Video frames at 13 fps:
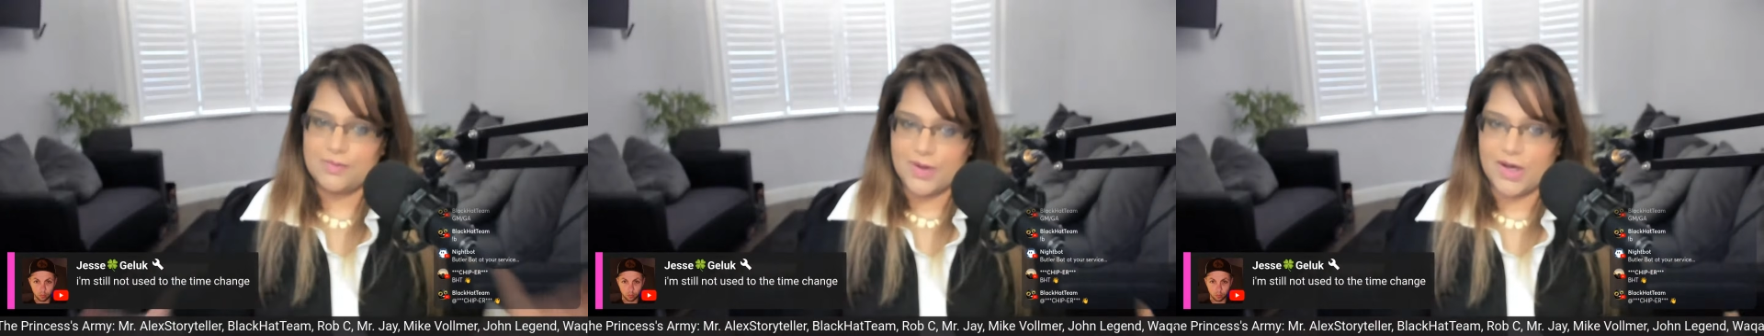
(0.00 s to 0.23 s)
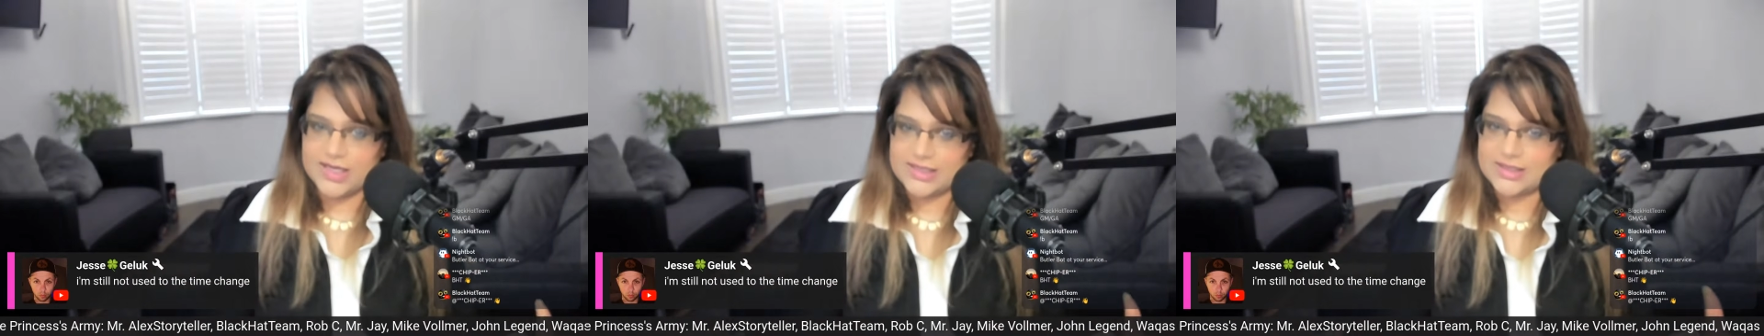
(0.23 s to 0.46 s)

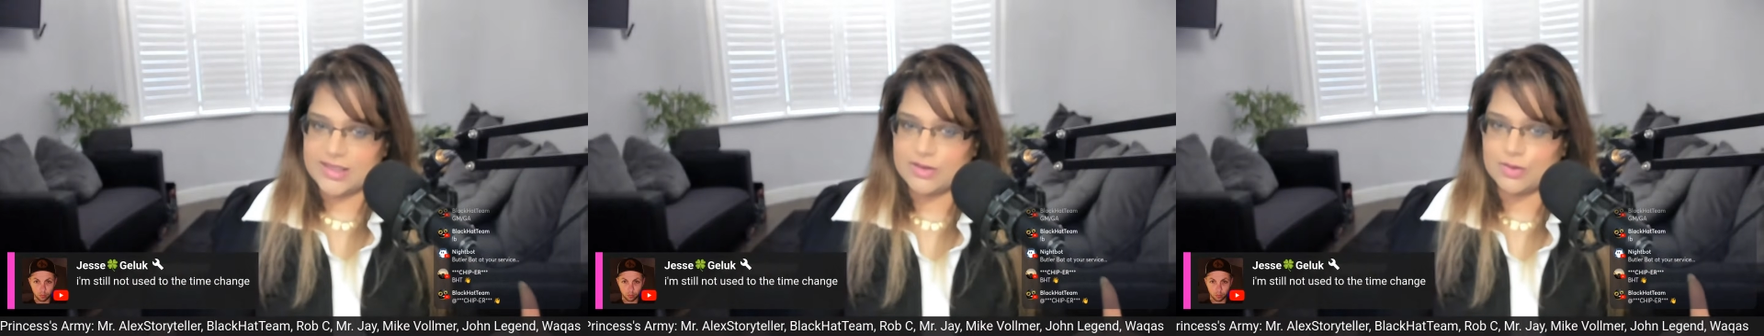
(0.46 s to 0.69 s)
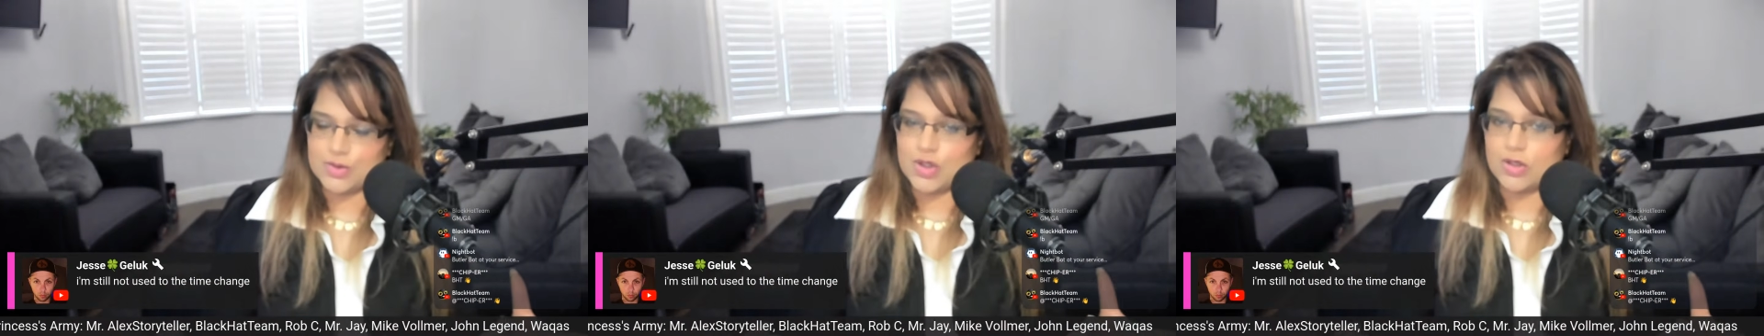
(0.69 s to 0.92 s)
Cycle
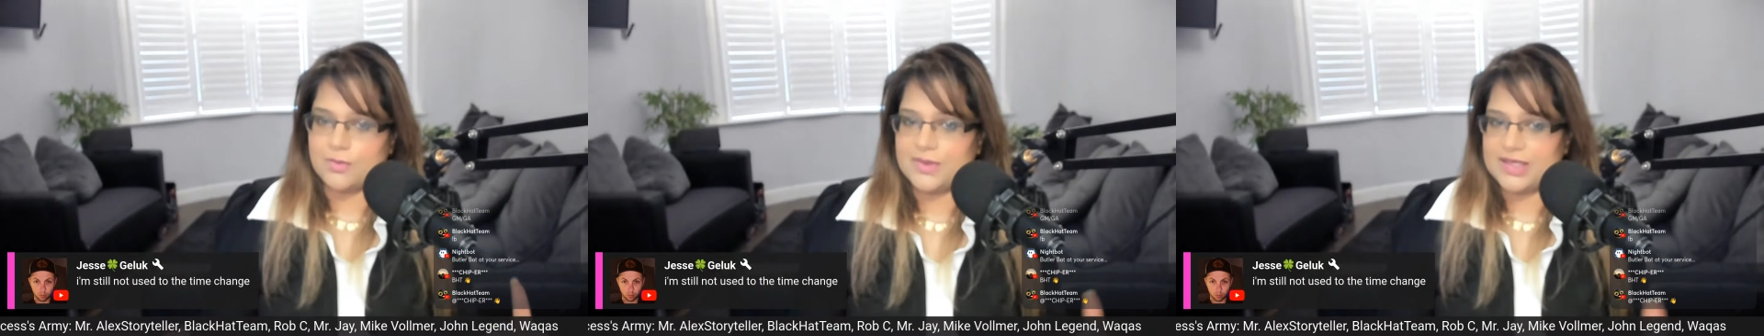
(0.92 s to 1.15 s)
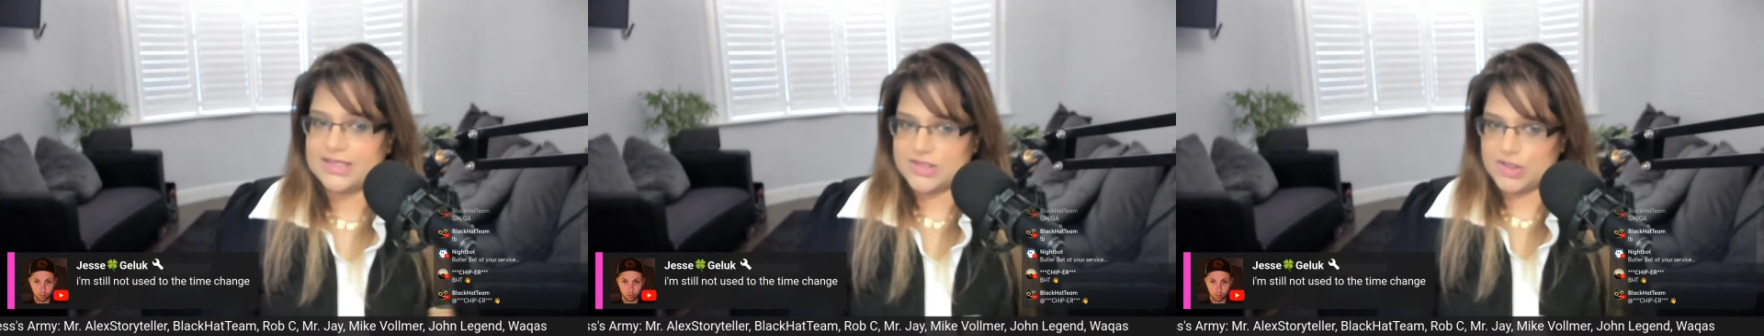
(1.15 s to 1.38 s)
top
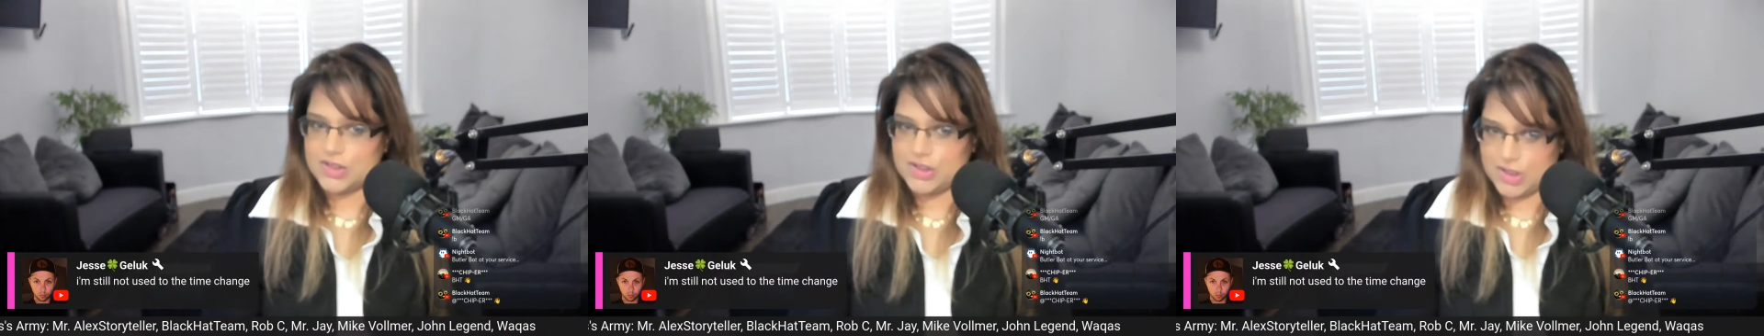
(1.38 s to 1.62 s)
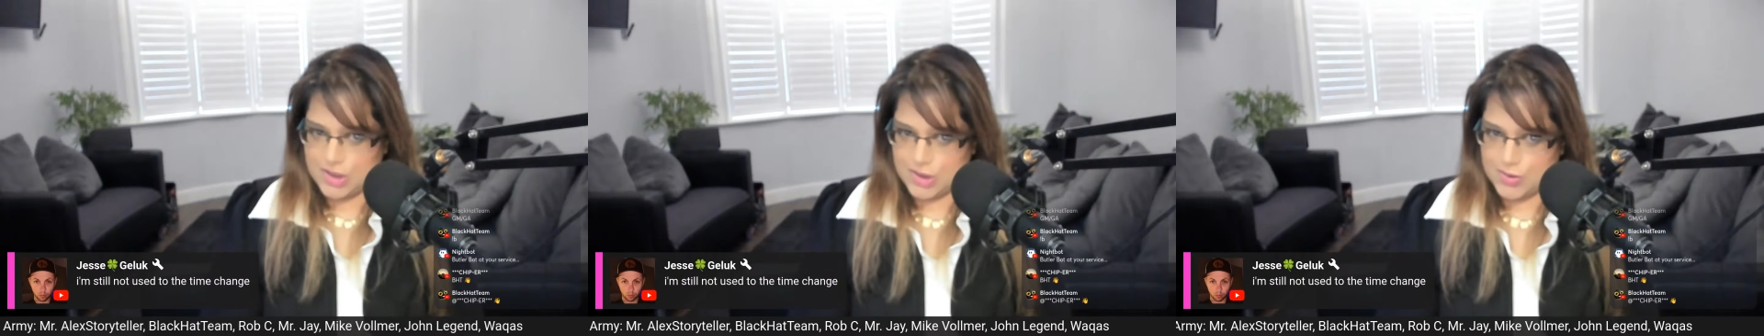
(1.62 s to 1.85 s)
is
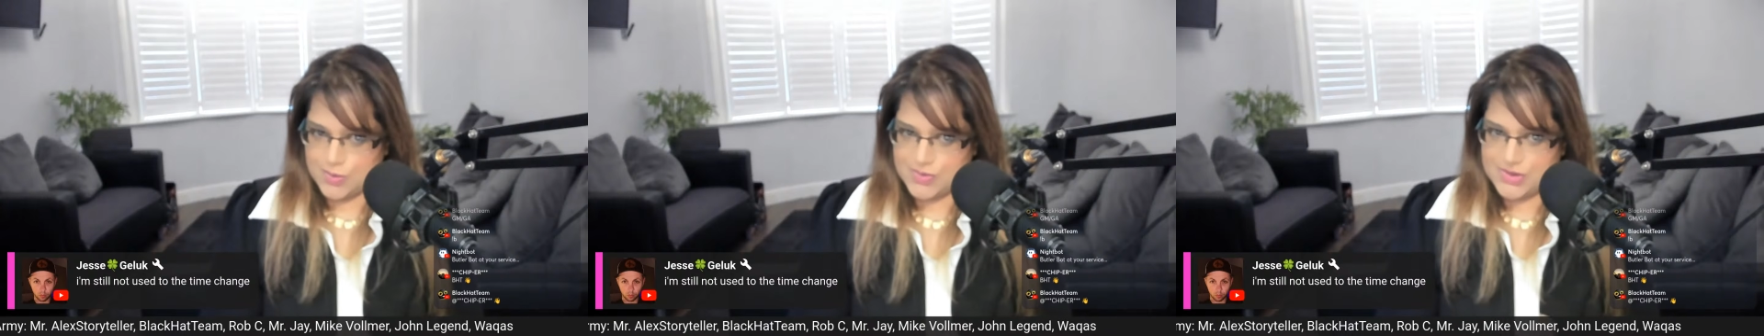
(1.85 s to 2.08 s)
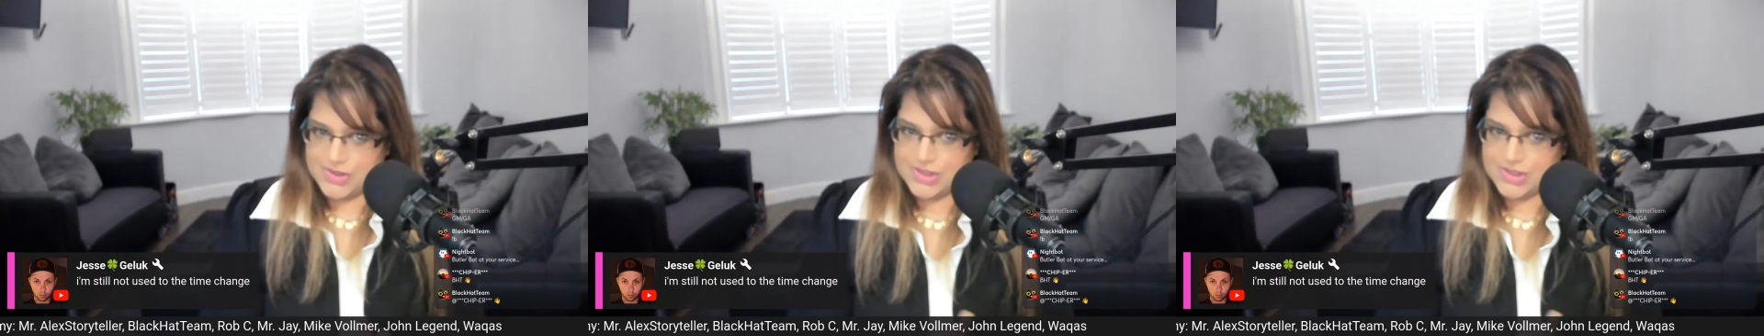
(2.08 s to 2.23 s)
used.